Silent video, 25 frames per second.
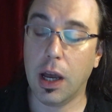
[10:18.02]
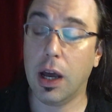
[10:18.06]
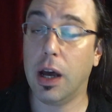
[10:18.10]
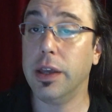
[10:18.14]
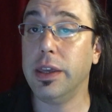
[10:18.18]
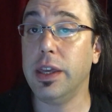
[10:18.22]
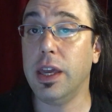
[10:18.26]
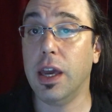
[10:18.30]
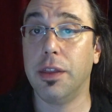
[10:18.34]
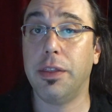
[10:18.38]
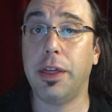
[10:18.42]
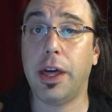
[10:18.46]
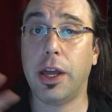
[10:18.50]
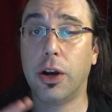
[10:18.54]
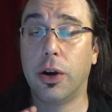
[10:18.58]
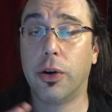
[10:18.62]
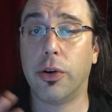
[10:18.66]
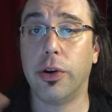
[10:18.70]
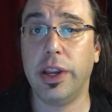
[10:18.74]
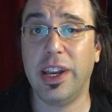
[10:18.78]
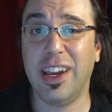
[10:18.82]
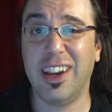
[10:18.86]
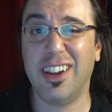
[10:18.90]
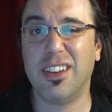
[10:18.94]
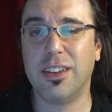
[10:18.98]
Yeah, that
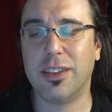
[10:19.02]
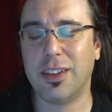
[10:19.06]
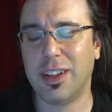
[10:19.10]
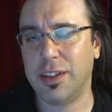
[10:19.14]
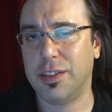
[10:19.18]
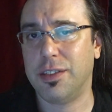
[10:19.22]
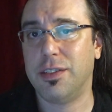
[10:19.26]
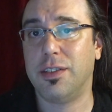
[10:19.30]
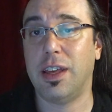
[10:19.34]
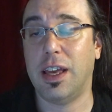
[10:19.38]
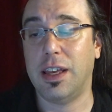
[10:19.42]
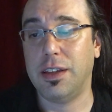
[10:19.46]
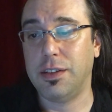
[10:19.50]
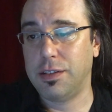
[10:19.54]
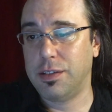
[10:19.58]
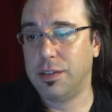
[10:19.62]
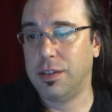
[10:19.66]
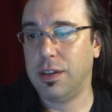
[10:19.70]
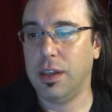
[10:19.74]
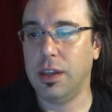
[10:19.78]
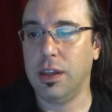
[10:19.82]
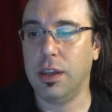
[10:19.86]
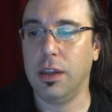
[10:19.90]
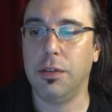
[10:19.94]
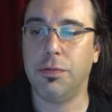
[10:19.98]
already exists, as
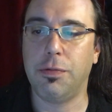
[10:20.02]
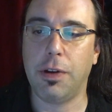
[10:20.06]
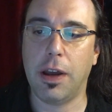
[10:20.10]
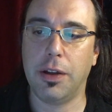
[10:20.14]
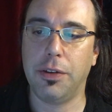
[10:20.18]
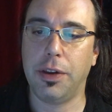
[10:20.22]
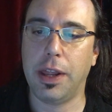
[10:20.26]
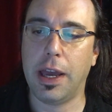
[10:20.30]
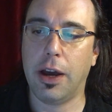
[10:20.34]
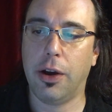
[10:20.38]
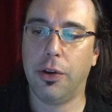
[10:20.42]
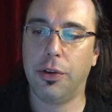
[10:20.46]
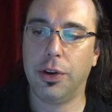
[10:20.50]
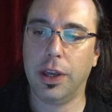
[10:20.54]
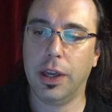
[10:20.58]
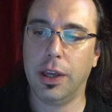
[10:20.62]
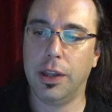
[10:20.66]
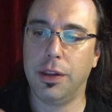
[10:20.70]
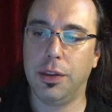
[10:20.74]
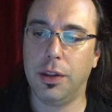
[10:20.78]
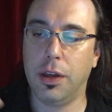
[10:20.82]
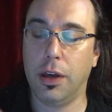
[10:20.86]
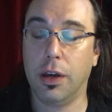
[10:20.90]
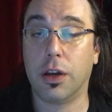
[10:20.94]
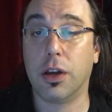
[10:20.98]
he found out
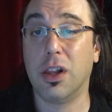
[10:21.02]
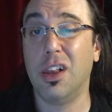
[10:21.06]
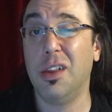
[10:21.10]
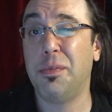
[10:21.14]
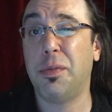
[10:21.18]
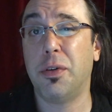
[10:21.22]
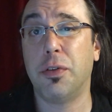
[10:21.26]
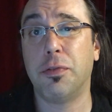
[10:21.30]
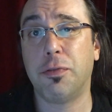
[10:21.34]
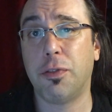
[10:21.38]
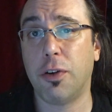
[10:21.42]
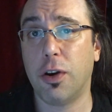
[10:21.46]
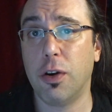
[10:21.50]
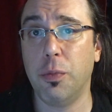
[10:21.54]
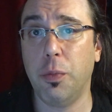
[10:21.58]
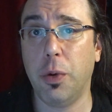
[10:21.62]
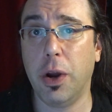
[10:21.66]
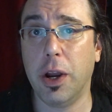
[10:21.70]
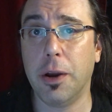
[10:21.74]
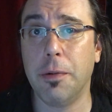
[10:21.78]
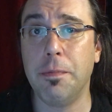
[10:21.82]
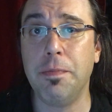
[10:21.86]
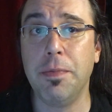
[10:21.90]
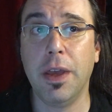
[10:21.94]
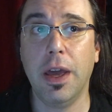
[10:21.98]
in the Clipper
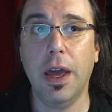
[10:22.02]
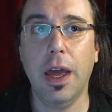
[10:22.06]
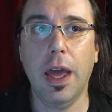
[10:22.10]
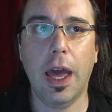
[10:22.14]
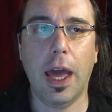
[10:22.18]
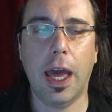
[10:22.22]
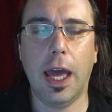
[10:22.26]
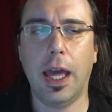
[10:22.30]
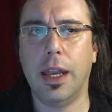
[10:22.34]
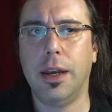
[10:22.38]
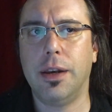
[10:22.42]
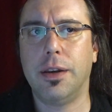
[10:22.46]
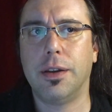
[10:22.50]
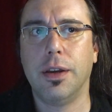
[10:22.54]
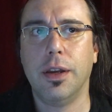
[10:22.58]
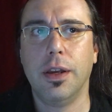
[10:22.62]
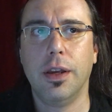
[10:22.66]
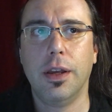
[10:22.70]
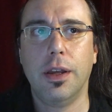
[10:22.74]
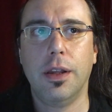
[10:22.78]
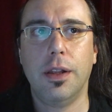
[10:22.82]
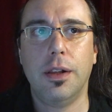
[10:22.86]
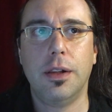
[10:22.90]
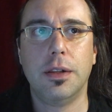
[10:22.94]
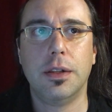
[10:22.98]
firmware. And
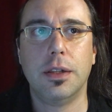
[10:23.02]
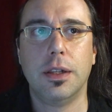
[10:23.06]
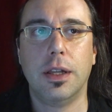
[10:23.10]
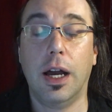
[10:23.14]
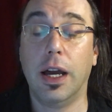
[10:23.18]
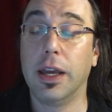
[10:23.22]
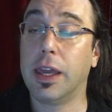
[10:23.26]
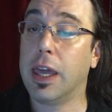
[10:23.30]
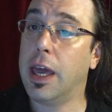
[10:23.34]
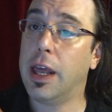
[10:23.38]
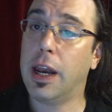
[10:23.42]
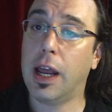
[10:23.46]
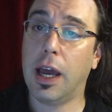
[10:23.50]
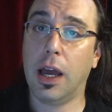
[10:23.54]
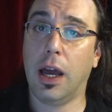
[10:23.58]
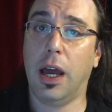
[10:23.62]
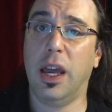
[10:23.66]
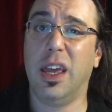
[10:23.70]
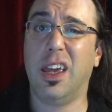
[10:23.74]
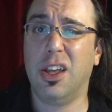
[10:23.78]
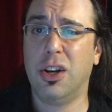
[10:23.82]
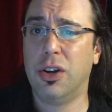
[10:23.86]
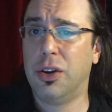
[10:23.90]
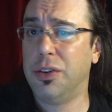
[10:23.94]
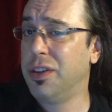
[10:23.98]
again, I
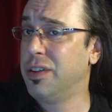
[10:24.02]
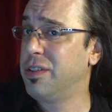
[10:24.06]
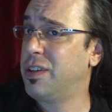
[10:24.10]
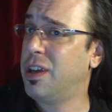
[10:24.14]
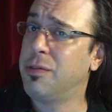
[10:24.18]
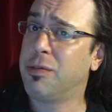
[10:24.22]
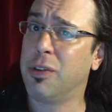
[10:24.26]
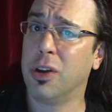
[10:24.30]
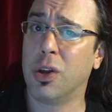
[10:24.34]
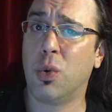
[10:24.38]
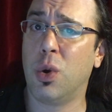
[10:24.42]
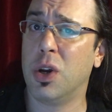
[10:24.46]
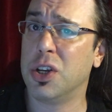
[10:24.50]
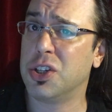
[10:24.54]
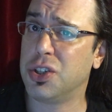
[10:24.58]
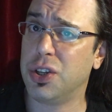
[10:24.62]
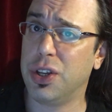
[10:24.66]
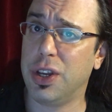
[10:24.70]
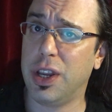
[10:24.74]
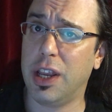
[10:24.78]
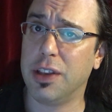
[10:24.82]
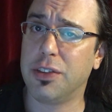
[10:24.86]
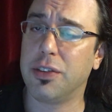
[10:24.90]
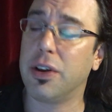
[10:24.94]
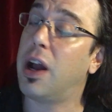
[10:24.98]
hit on this every question
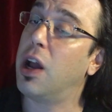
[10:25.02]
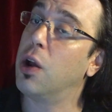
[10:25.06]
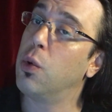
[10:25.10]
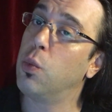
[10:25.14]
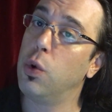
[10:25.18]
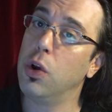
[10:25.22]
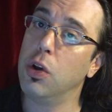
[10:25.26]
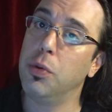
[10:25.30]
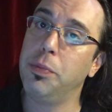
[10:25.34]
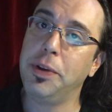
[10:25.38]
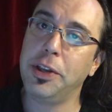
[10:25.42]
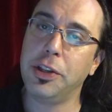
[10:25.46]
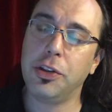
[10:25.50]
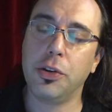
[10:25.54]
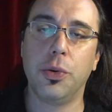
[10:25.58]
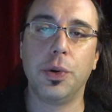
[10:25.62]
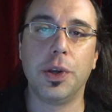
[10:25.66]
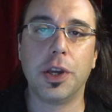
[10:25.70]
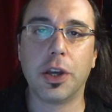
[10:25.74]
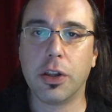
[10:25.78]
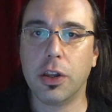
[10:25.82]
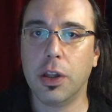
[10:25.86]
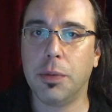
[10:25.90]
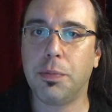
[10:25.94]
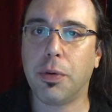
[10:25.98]
and answer. I will be
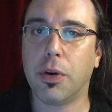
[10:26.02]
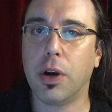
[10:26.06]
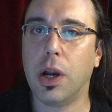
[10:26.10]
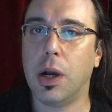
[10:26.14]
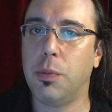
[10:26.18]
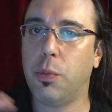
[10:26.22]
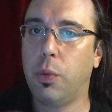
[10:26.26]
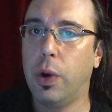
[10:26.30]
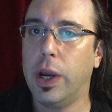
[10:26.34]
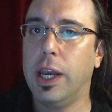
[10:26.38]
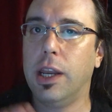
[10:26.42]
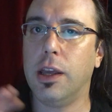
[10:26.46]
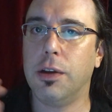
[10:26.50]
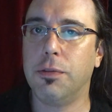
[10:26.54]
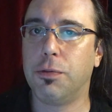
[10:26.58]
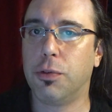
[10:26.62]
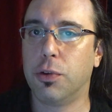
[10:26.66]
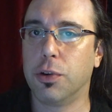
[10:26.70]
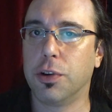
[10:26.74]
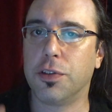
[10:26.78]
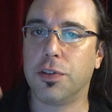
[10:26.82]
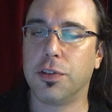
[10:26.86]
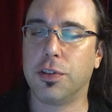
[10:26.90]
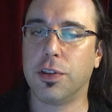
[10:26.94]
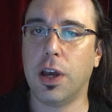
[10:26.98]
doing Clipper. I'm waiting for
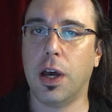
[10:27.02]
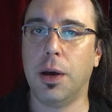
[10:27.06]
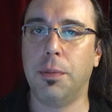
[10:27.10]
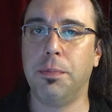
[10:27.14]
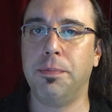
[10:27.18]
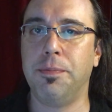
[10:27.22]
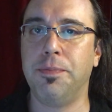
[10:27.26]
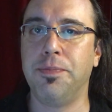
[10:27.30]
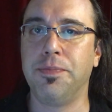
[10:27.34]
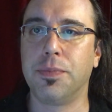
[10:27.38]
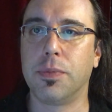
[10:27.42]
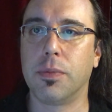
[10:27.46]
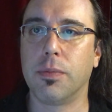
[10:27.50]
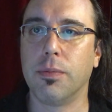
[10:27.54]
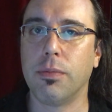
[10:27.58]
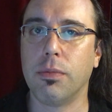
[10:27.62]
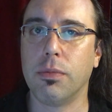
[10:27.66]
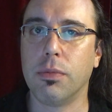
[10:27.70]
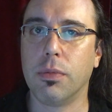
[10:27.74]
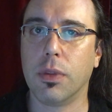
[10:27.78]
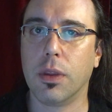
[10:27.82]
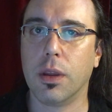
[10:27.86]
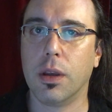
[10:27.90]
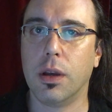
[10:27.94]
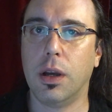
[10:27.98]
some
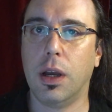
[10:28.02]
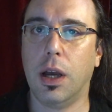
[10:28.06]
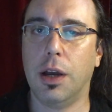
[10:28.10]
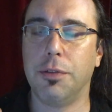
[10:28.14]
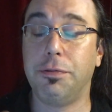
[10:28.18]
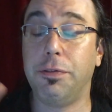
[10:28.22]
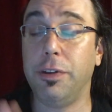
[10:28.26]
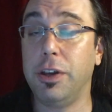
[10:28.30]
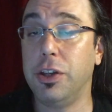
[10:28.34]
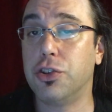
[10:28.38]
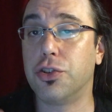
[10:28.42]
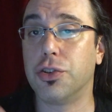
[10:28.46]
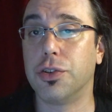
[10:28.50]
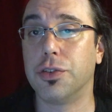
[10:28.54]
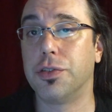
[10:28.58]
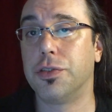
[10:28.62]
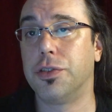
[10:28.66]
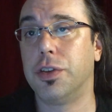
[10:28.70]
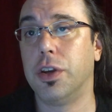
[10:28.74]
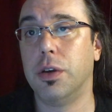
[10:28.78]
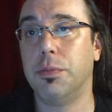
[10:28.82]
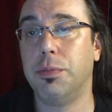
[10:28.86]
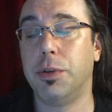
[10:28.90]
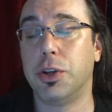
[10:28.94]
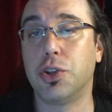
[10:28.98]
features
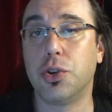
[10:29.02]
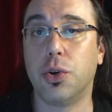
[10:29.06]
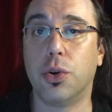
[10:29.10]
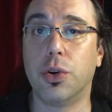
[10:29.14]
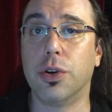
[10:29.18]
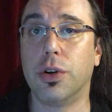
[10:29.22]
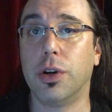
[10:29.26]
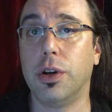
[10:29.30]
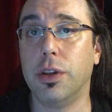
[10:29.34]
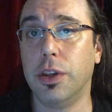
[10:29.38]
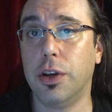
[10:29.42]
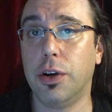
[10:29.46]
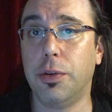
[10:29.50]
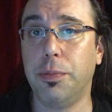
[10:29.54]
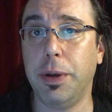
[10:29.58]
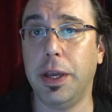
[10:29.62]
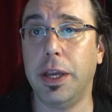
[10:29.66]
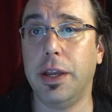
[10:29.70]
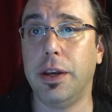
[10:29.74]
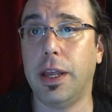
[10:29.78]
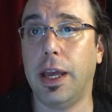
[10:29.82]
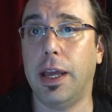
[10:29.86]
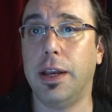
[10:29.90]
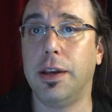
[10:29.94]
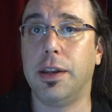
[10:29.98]
to mature a little
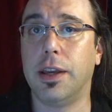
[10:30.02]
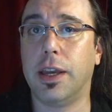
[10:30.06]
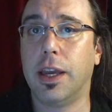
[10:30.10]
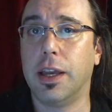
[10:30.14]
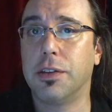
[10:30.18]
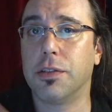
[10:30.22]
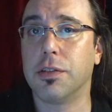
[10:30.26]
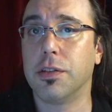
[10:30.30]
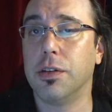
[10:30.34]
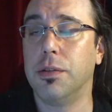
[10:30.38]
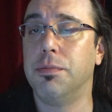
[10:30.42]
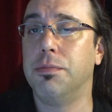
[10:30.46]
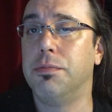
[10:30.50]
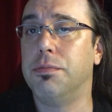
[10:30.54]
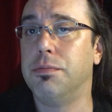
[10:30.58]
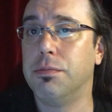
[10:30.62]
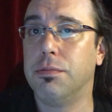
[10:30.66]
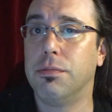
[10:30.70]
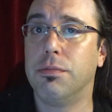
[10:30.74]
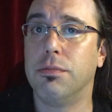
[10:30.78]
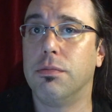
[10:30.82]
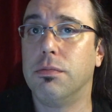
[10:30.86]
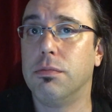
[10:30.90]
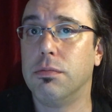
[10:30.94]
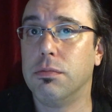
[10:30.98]
bit and to get some
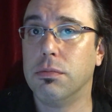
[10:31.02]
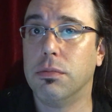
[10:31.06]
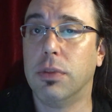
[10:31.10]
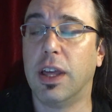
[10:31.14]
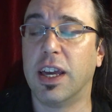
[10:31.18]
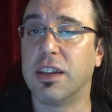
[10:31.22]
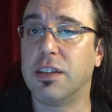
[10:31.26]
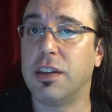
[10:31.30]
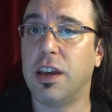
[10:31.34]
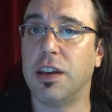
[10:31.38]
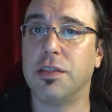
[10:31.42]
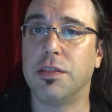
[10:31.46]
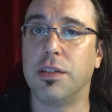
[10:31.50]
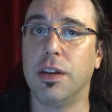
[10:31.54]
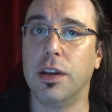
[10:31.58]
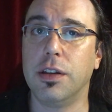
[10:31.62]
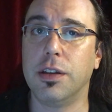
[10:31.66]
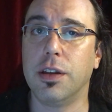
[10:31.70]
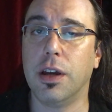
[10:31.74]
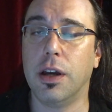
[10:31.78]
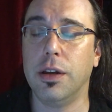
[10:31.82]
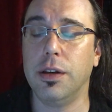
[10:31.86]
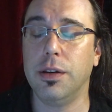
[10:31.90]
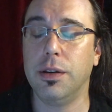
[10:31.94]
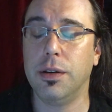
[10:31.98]
like testing
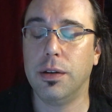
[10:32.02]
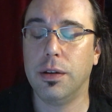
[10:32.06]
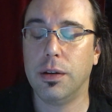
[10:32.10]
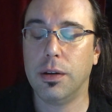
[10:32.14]
done,